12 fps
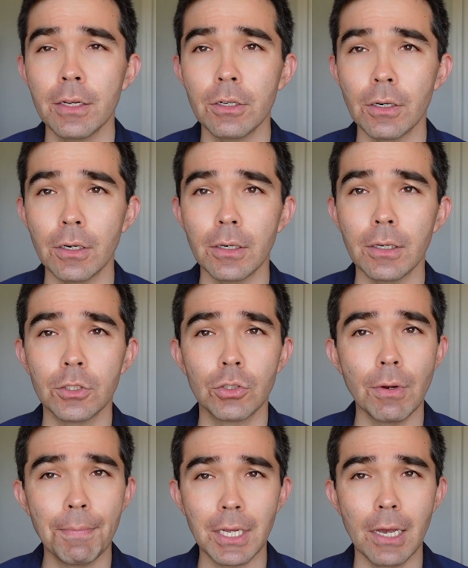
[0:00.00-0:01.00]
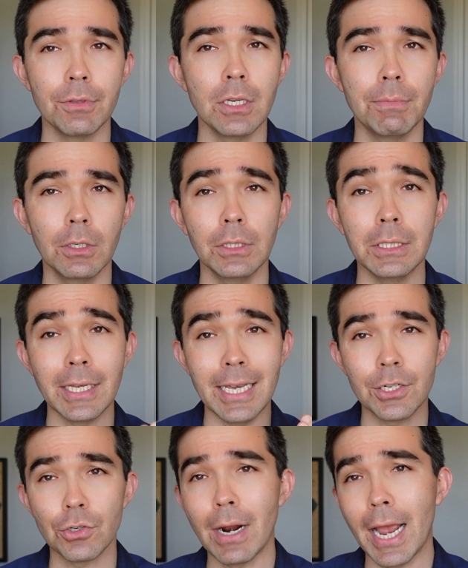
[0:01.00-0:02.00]
you're stripping out the ability to
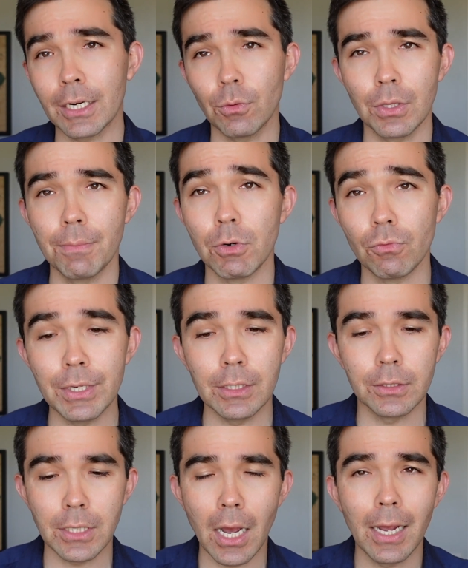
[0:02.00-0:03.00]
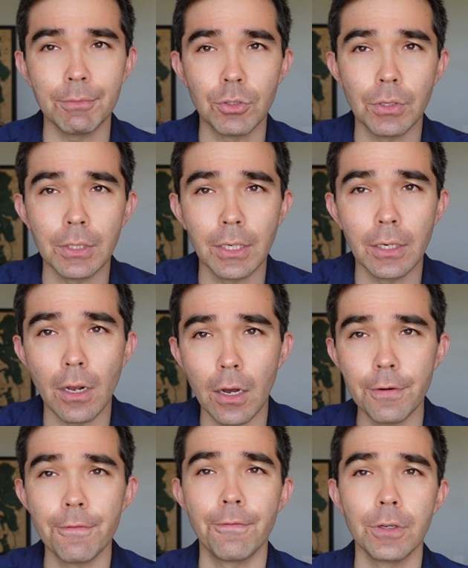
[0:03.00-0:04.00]
interact with them in real time so you can get an
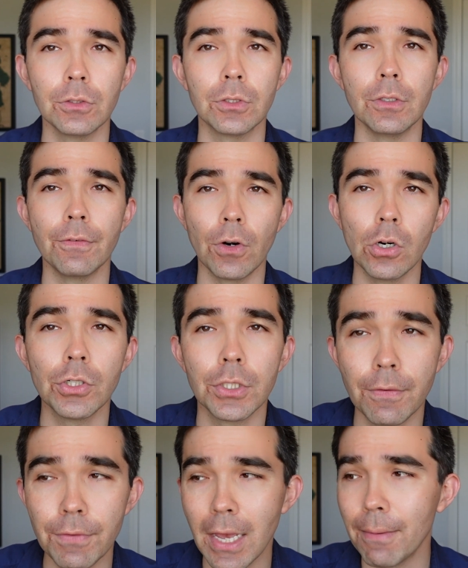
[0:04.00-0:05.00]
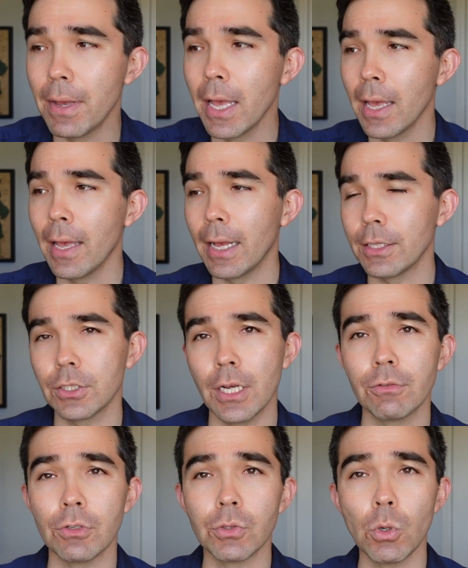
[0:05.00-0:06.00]
unfiltered version of them, et
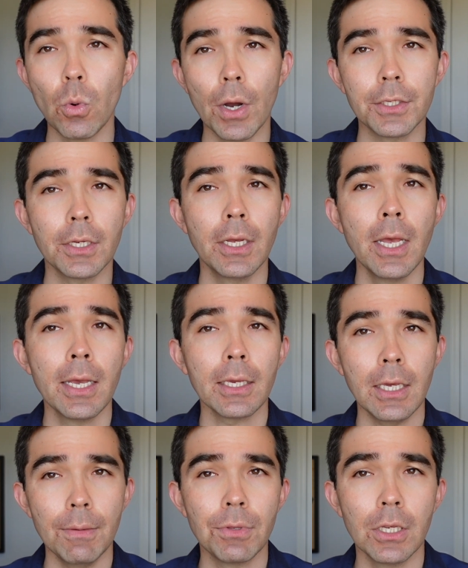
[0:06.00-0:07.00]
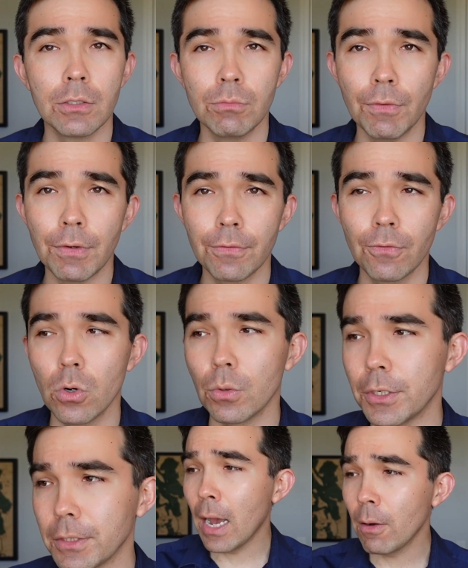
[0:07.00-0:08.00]
cetera. So we want to keep things moving forward.